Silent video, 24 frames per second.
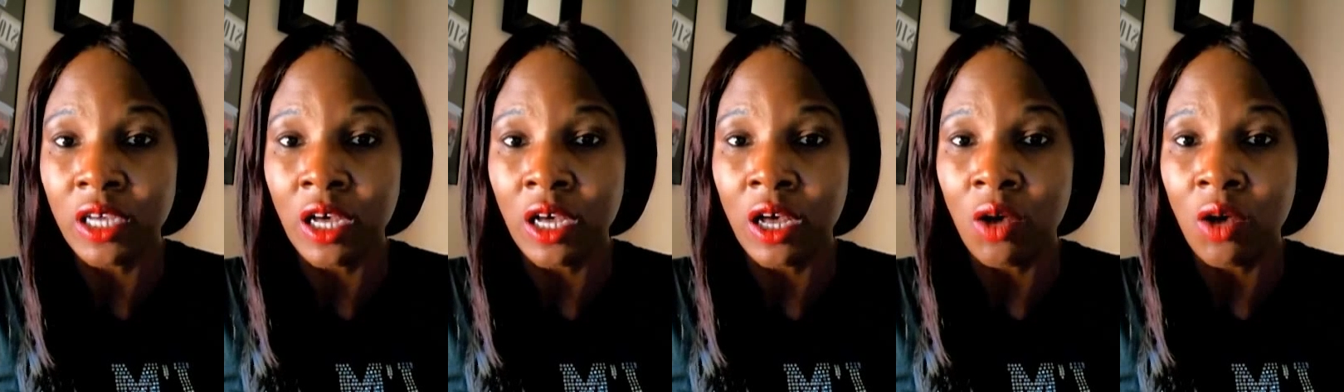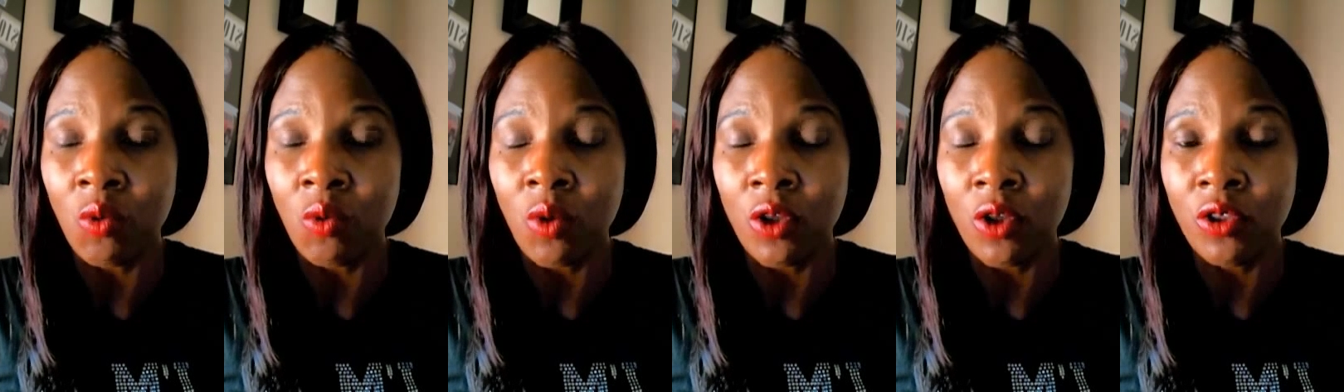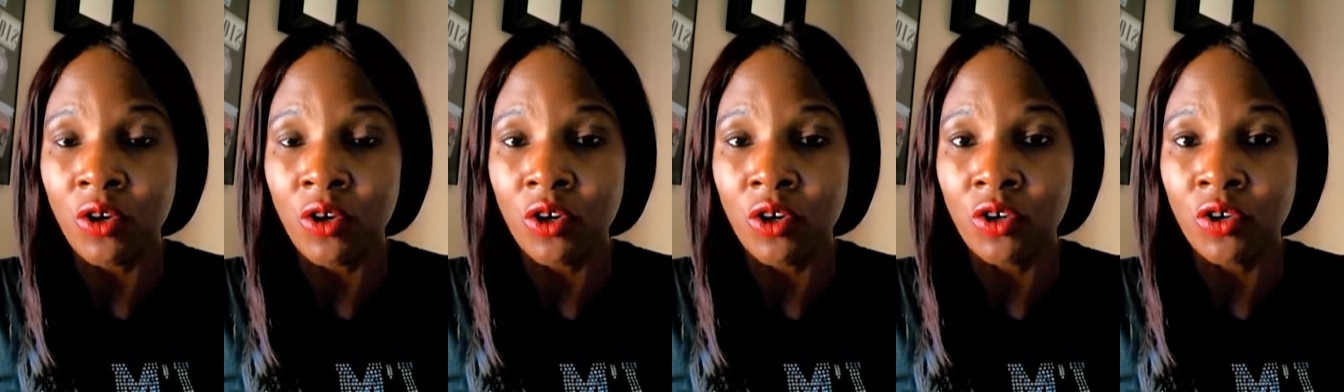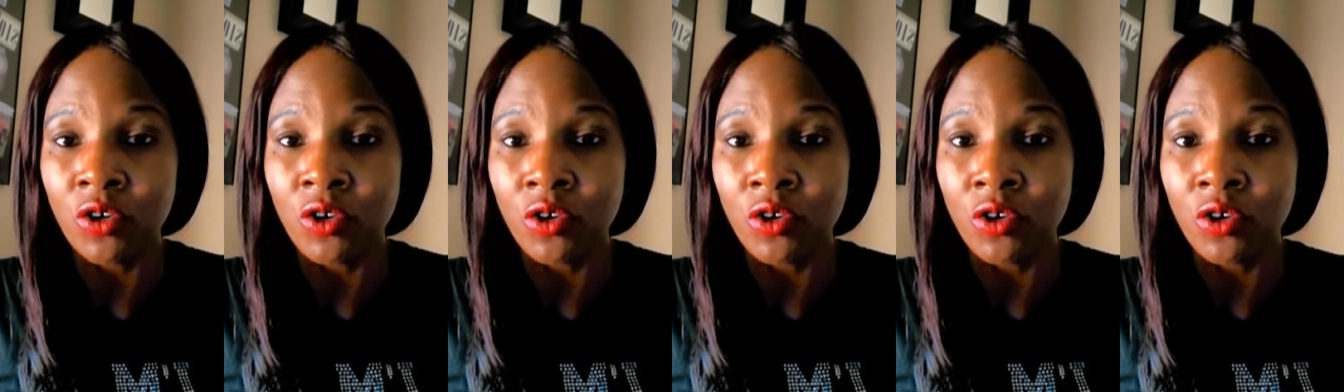whether
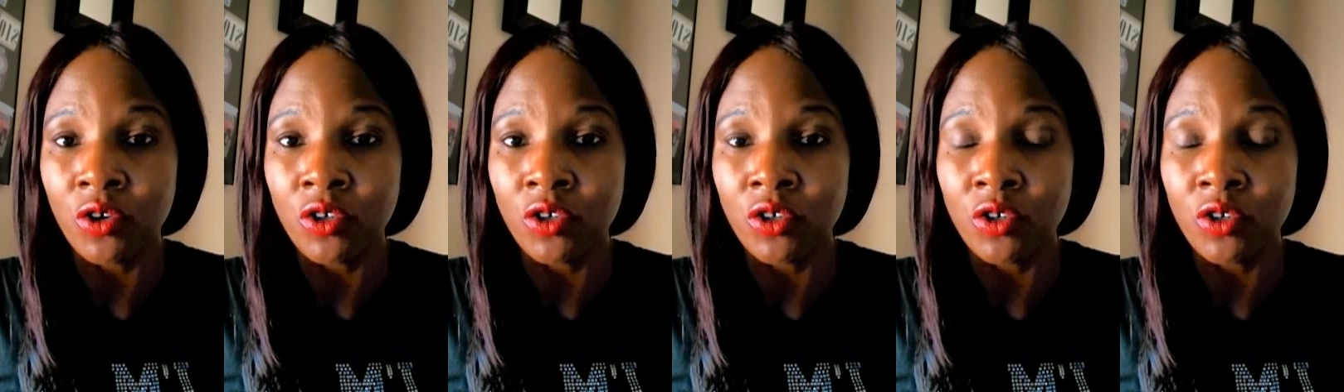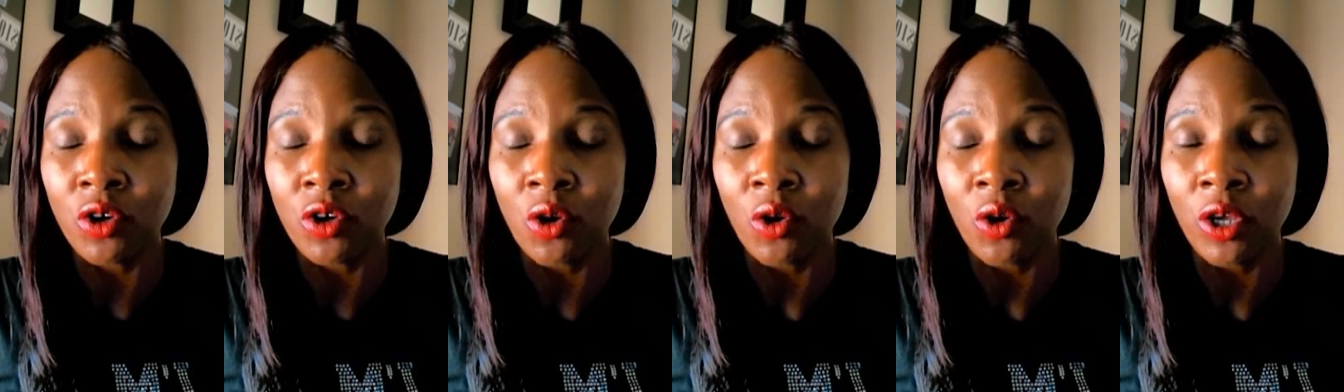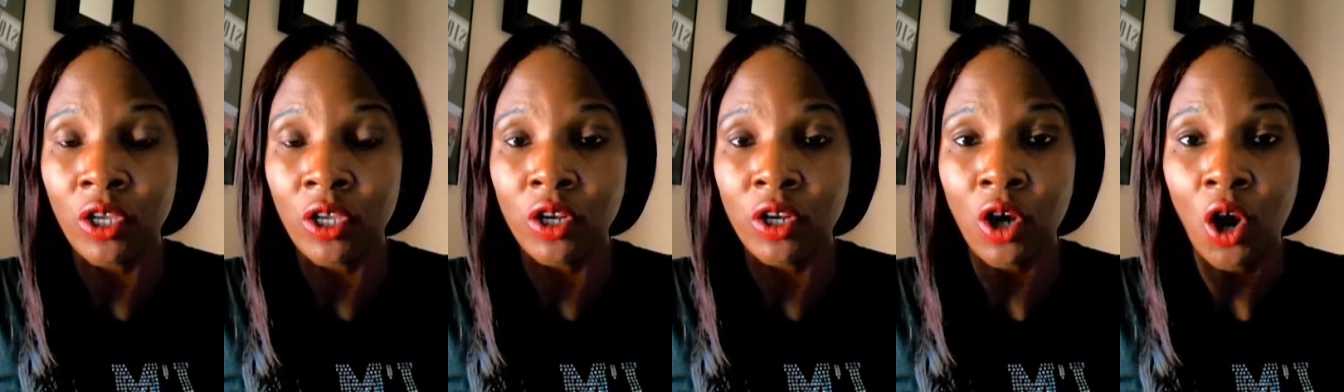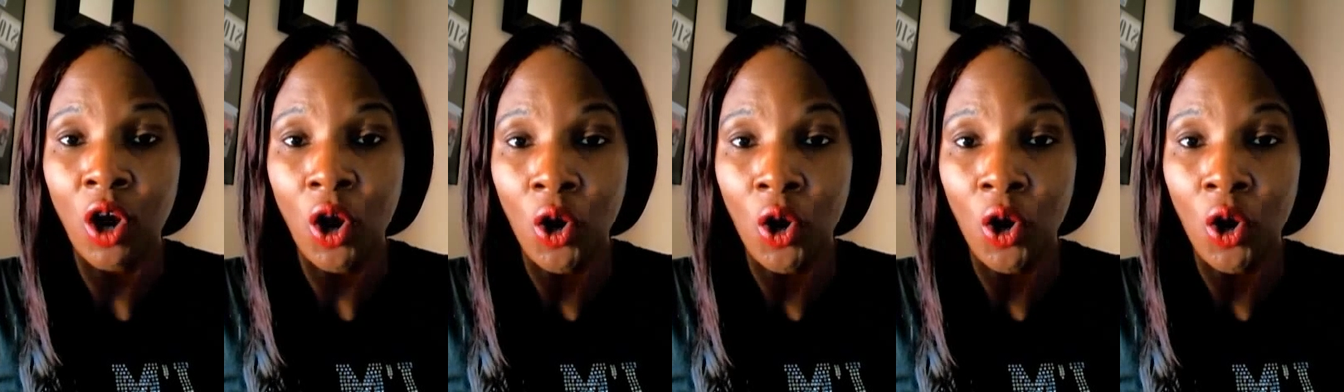you're, you know, in a